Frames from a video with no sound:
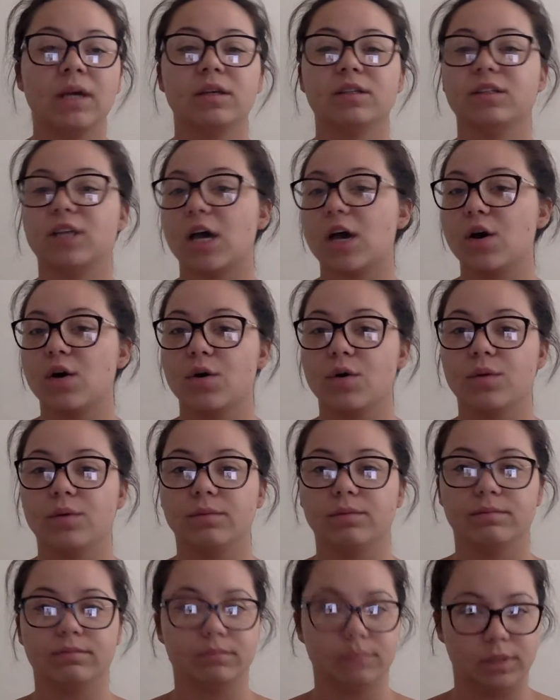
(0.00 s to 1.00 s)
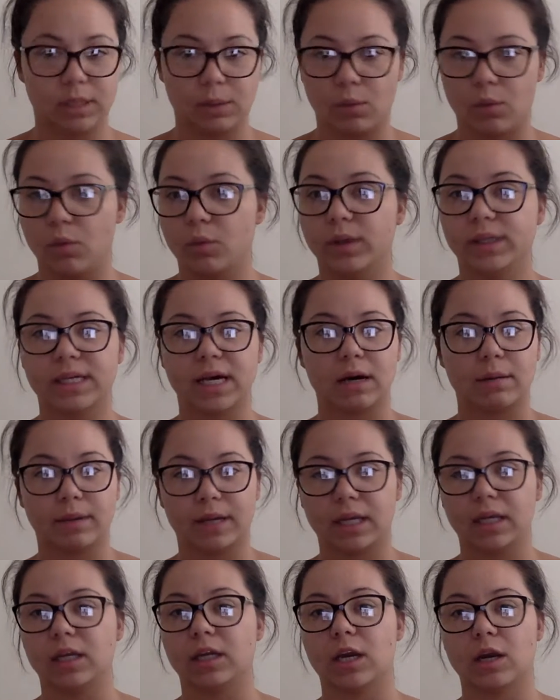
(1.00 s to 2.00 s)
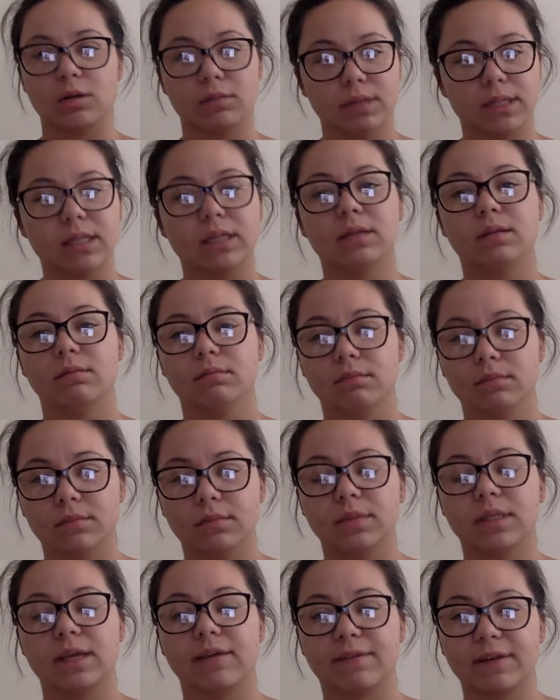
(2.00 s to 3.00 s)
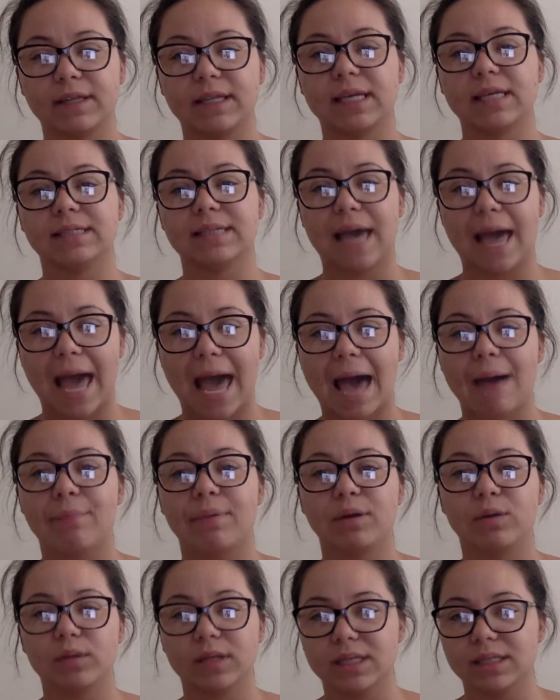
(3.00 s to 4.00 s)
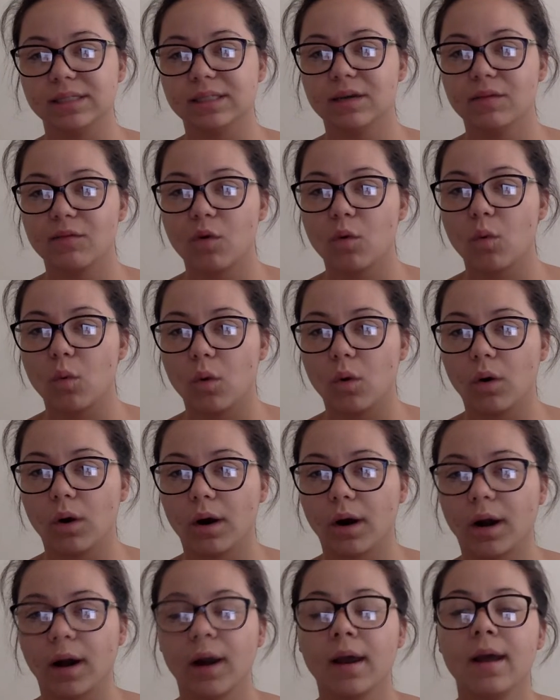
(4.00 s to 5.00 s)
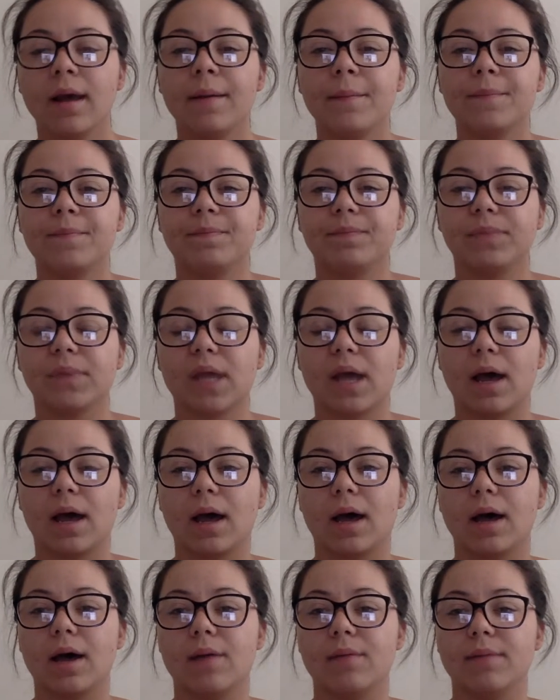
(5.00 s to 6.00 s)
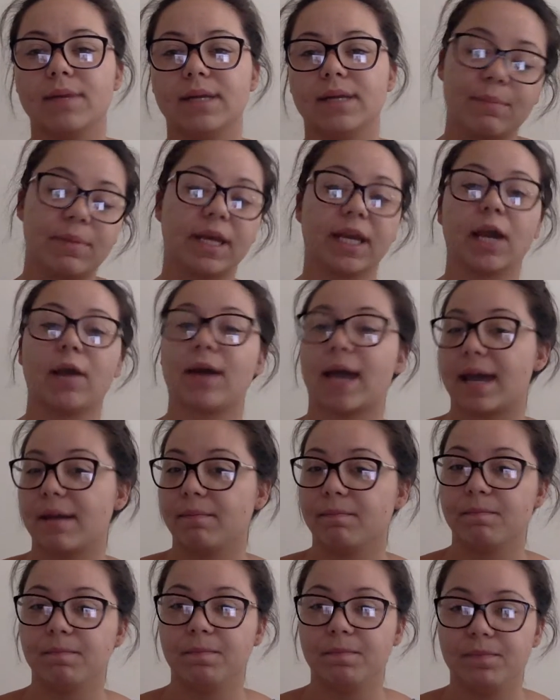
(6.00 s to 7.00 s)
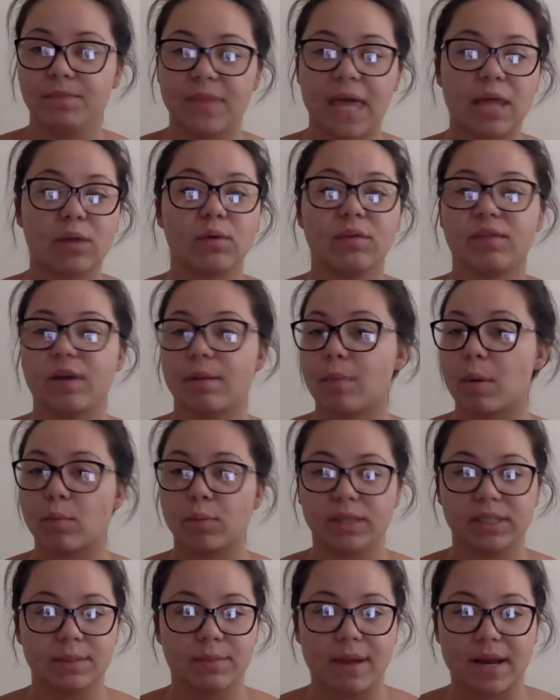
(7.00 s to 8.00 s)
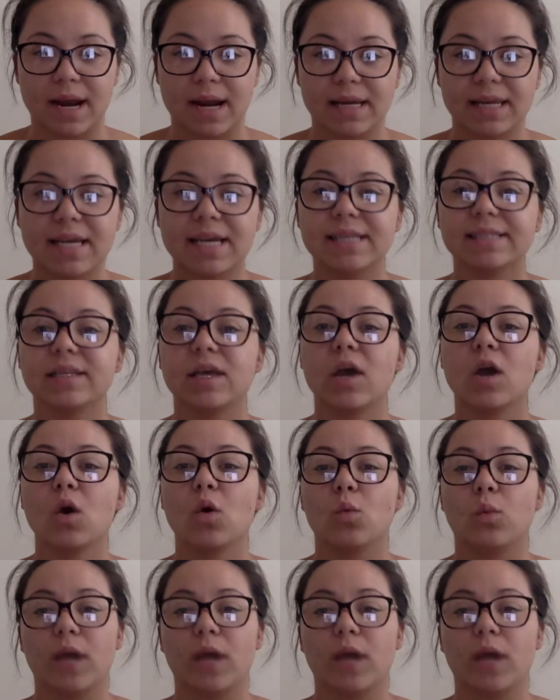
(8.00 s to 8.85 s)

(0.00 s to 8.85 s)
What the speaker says: So someone would tell me, different things that happened within Civil War, and be like, okay, now that we've come up with some main ideas, we